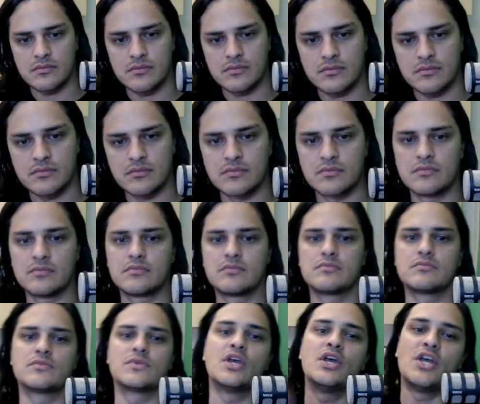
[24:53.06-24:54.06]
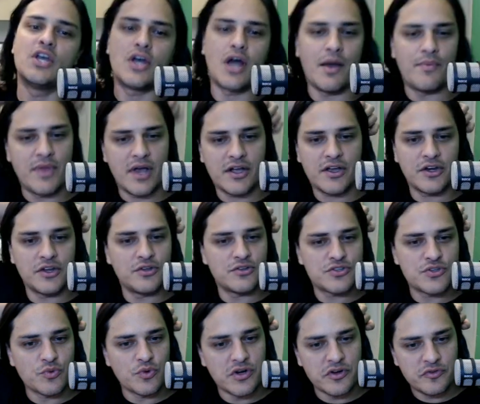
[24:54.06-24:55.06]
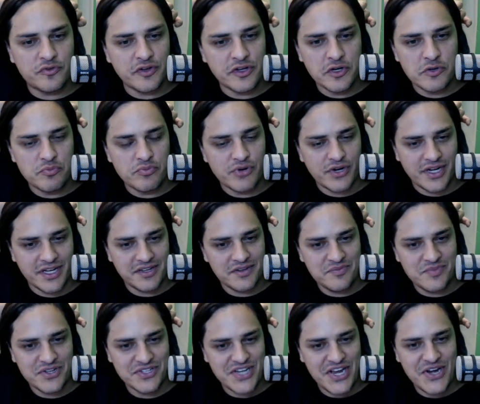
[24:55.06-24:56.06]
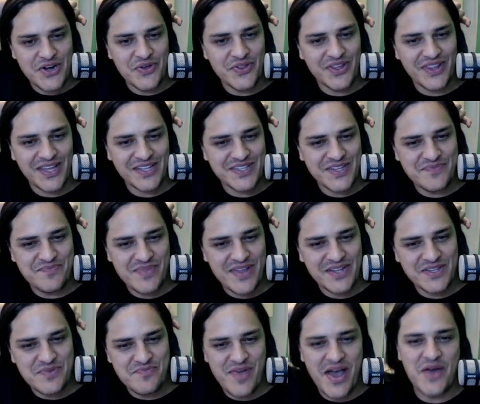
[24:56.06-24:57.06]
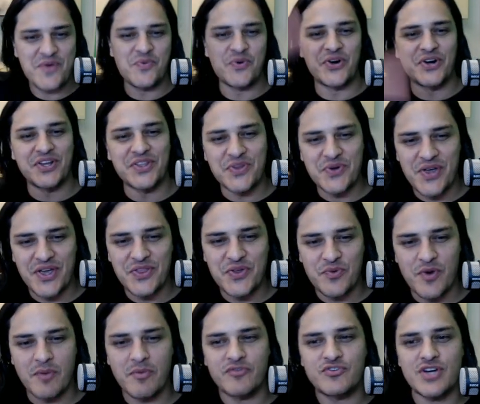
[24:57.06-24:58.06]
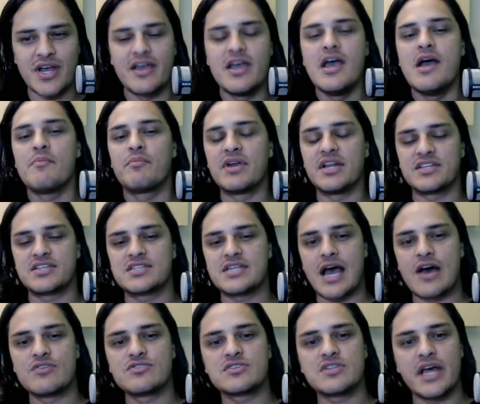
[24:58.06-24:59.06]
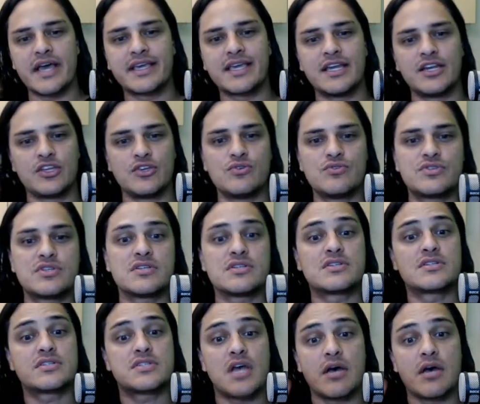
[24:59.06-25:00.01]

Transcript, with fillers: Mm. I'm not going to use the word fingerprinting because I know that that's a, that's a bad word in the in the realm of trend, but it sounds like it uses some